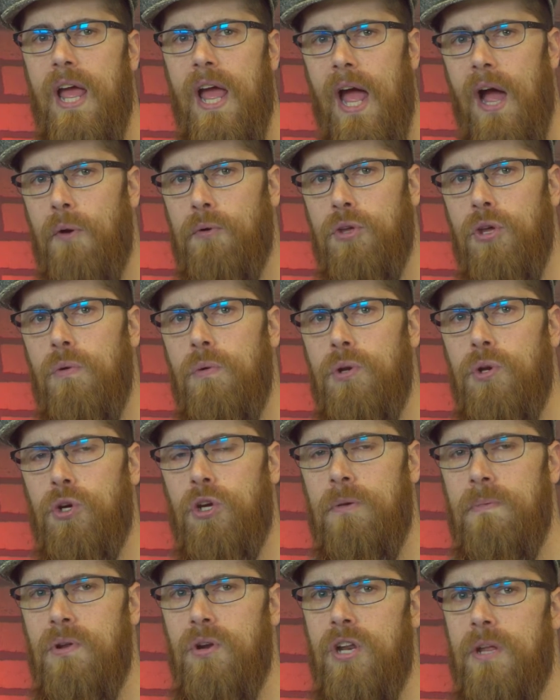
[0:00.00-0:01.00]
how you and your
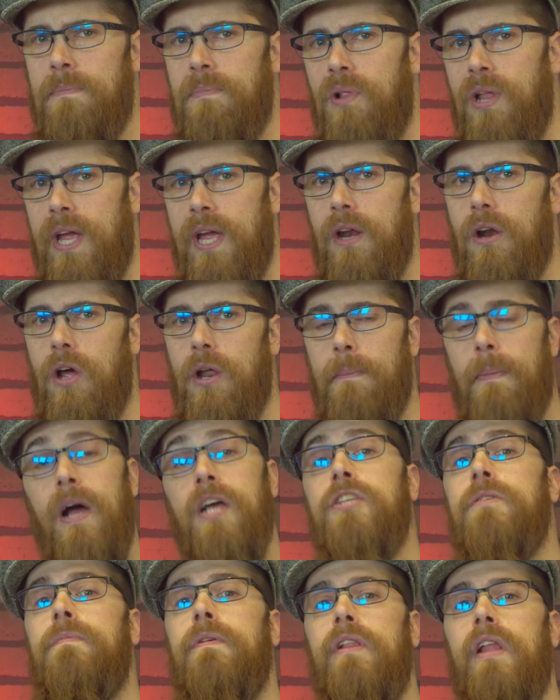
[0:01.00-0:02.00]
community plan on
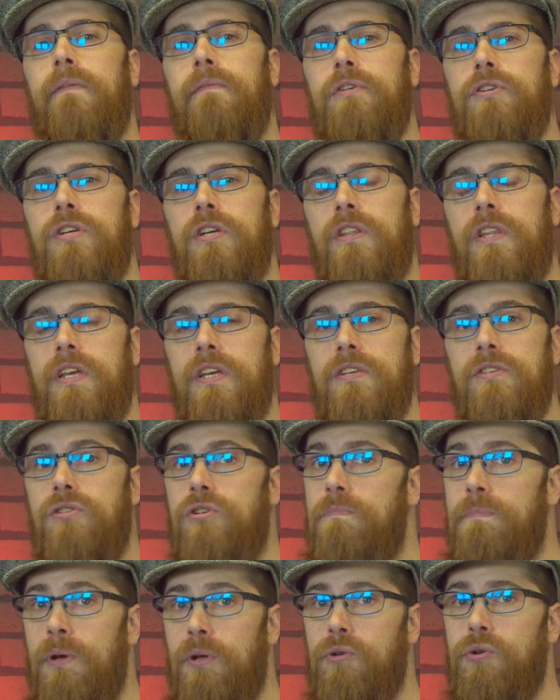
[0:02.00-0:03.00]
possibly leveraging these to
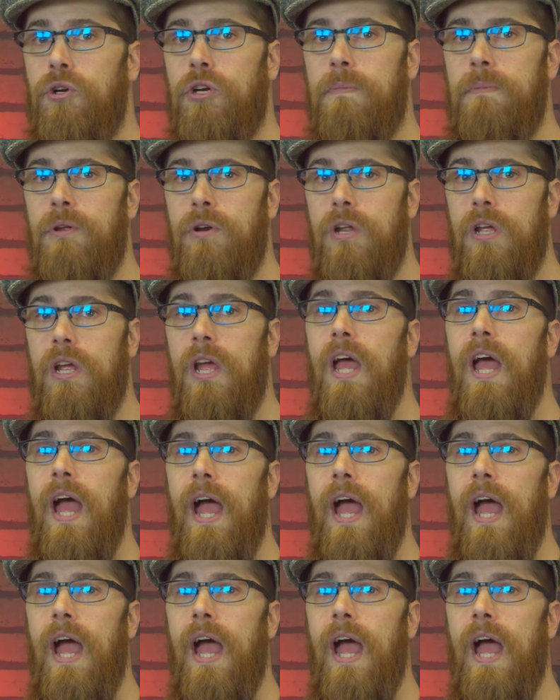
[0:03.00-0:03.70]
build your community